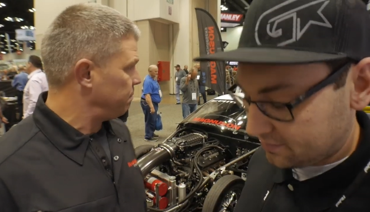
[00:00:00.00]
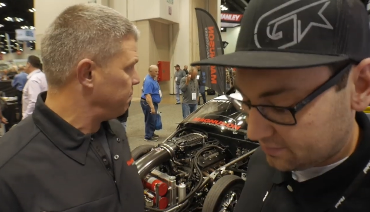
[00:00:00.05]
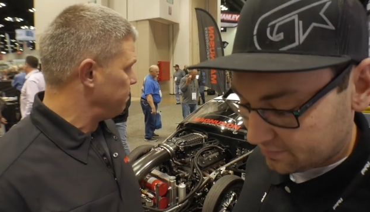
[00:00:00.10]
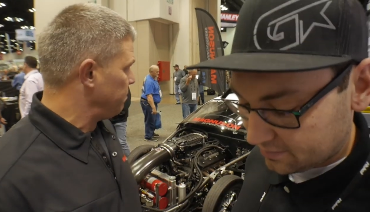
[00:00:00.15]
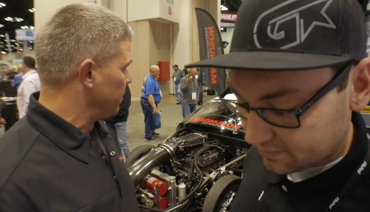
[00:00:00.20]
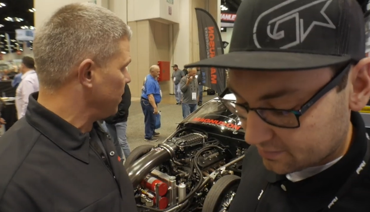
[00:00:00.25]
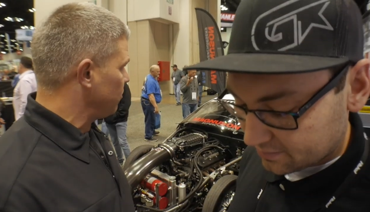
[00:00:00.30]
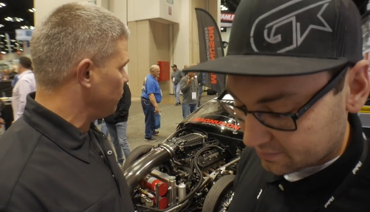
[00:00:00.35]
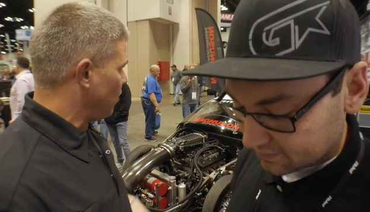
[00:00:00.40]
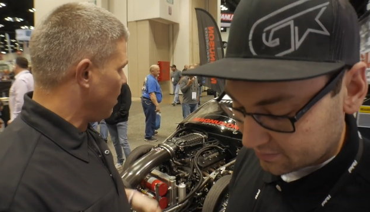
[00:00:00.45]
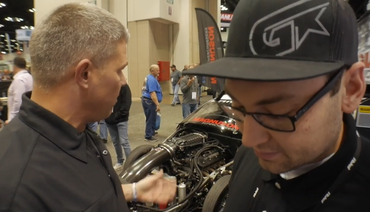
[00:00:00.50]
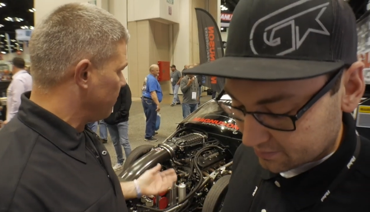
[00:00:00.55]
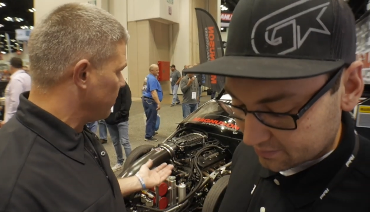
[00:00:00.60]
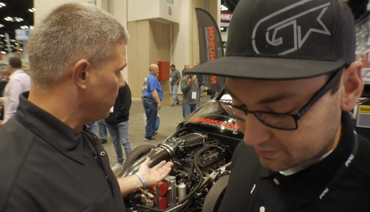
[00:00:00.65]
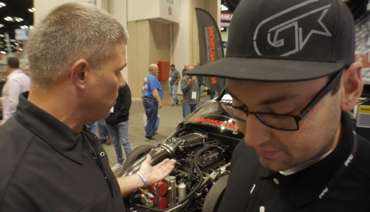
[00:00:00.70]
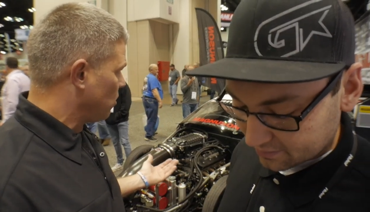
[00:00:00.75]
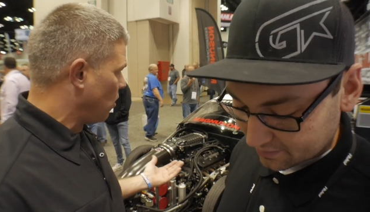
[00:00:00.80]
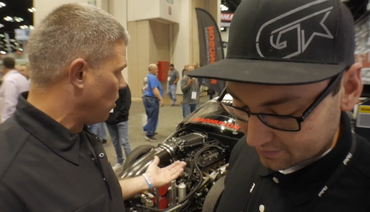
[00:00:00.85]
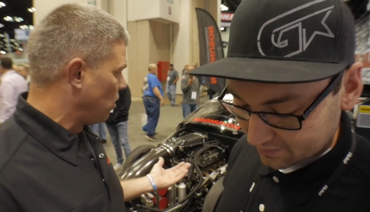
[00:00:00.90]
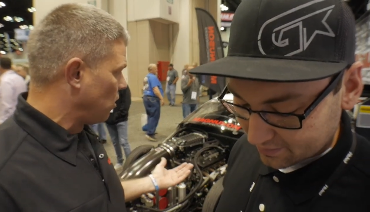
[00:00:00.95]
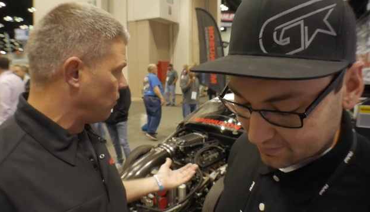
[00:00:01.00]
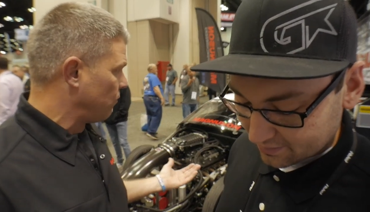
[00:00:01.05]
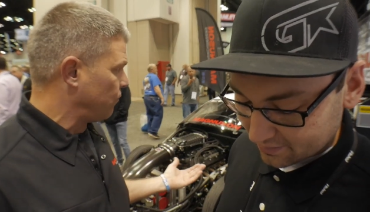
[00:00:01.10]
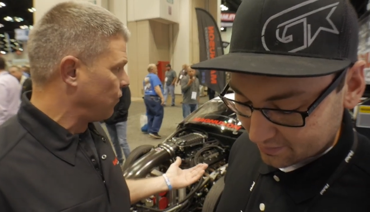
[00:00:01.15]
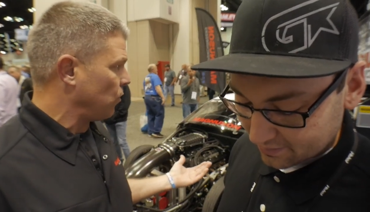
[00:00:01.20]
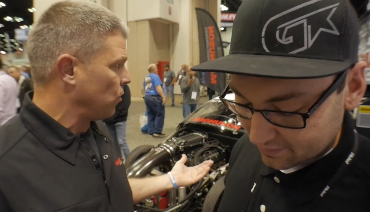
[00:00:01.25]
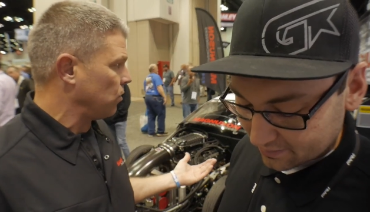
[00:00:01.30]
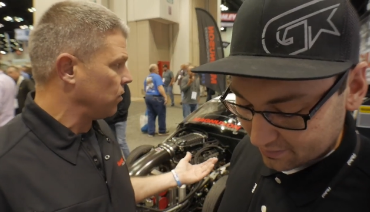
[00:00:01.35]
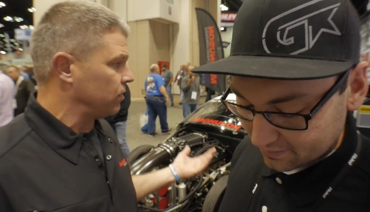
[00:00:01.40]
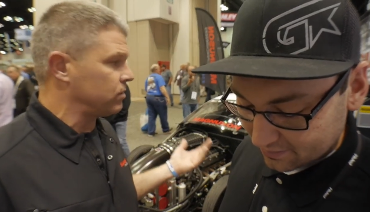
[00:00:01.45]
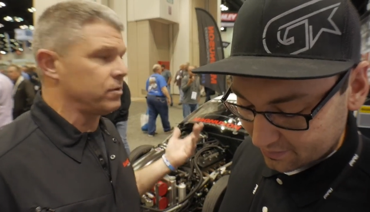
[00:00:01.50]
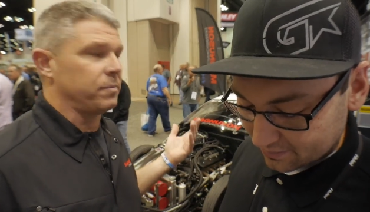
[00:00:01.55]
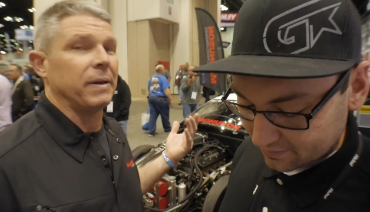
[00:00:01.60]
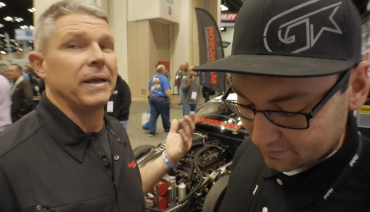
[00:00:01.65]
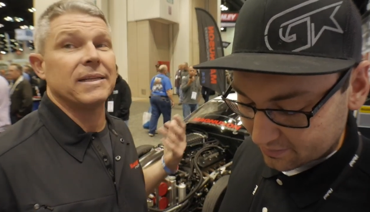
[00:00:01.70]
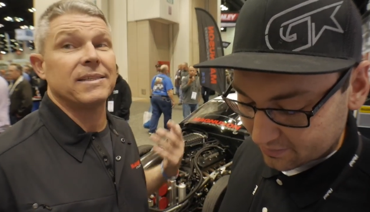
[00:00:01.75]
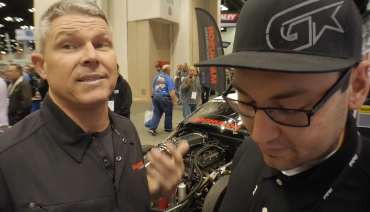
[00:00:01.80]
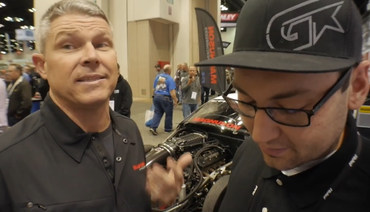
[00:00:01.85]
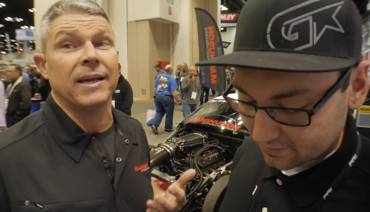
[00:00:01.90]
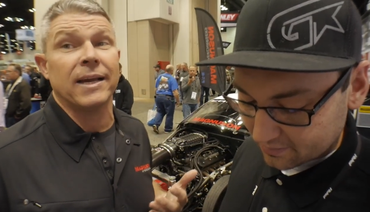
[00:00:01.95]
Speaker 1: Been driving the car for this will be
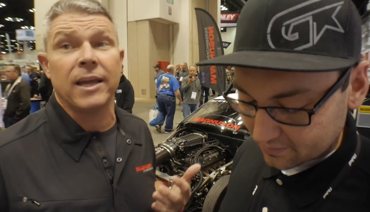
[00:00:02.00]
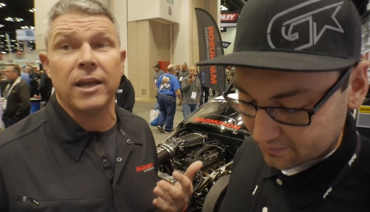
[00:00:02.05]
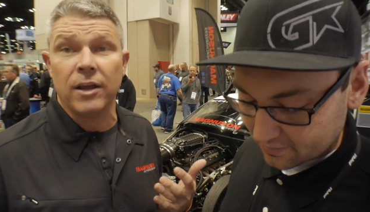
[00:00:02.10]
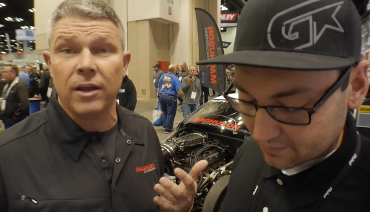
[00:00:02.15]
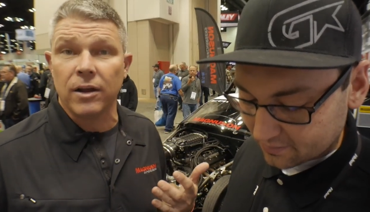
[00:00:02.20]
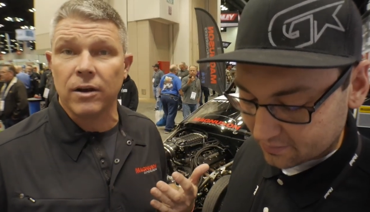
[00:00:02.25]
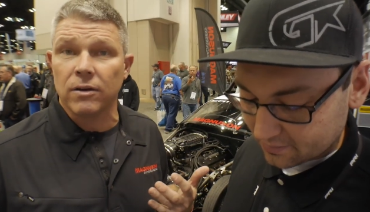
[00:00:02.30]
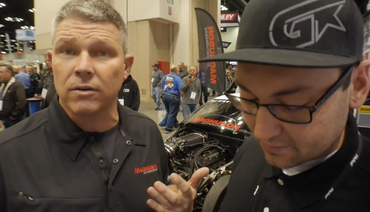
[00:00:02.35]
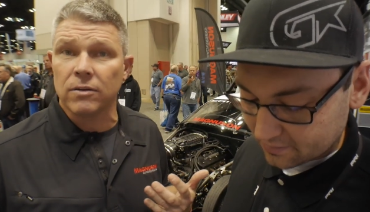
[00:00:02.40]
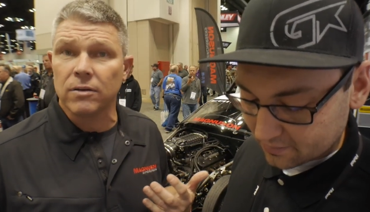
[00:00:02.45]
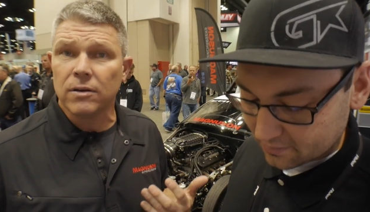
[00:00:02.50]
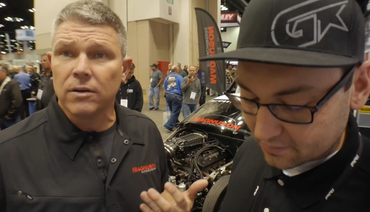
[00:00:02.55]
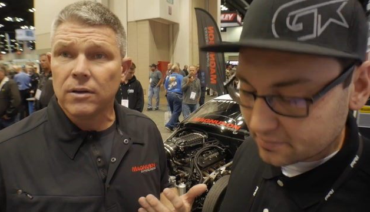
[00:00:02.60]
its second year.